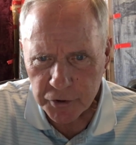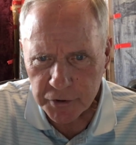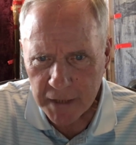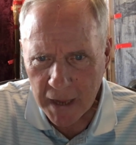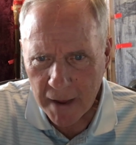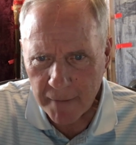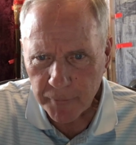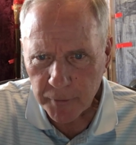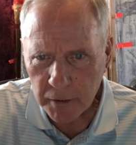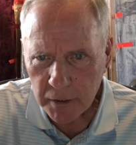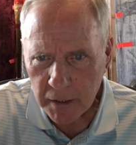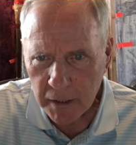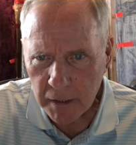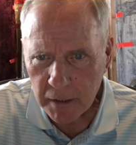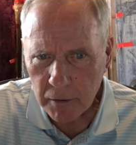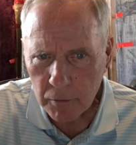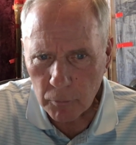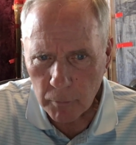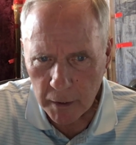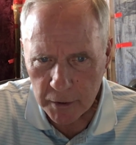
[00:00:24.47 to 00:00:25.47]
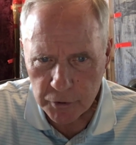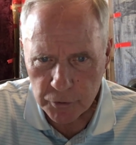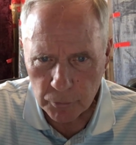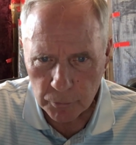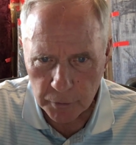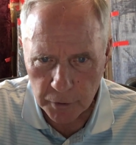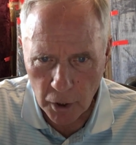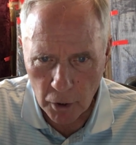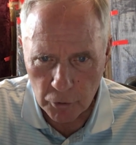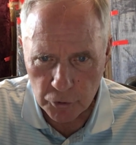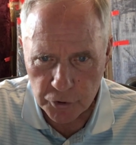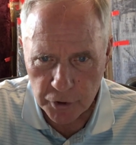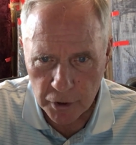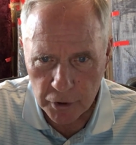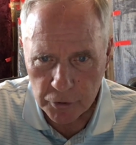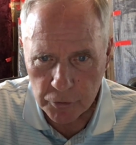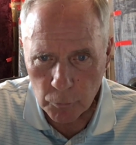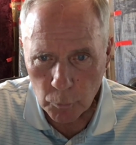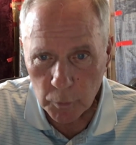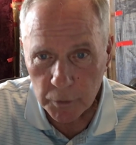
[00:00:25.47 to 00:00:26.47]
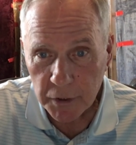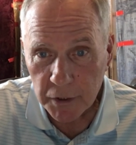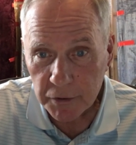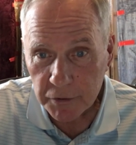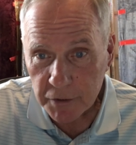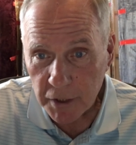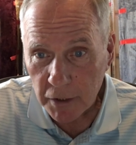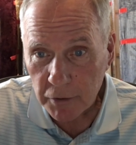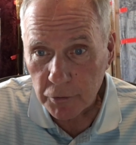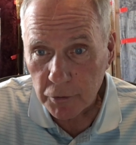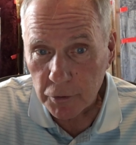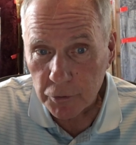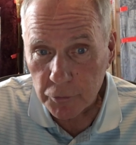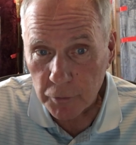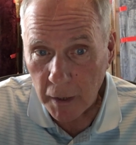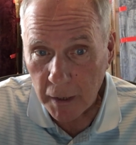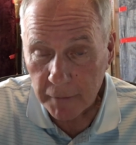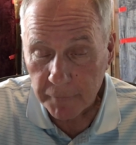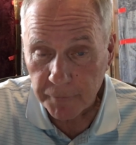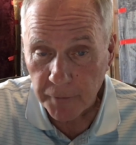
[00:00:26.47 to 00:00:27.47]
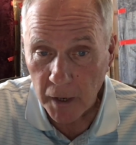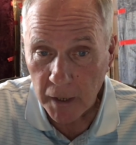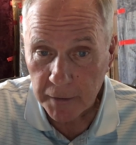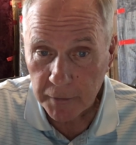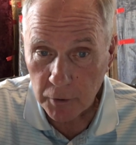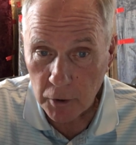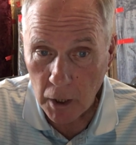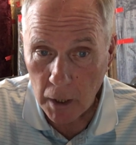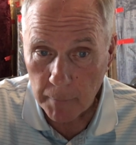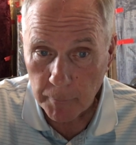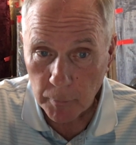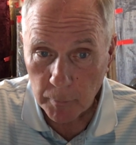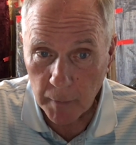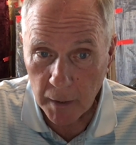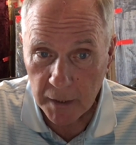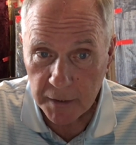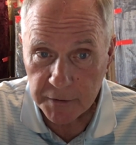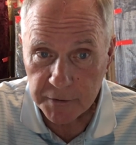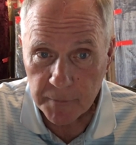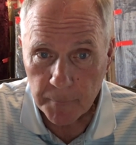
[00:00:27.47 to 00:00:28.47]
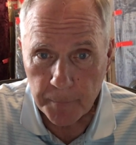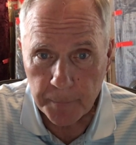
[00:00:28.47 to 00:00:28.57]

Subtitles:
staff and key congressional negotiators would continue to try and find a compromise.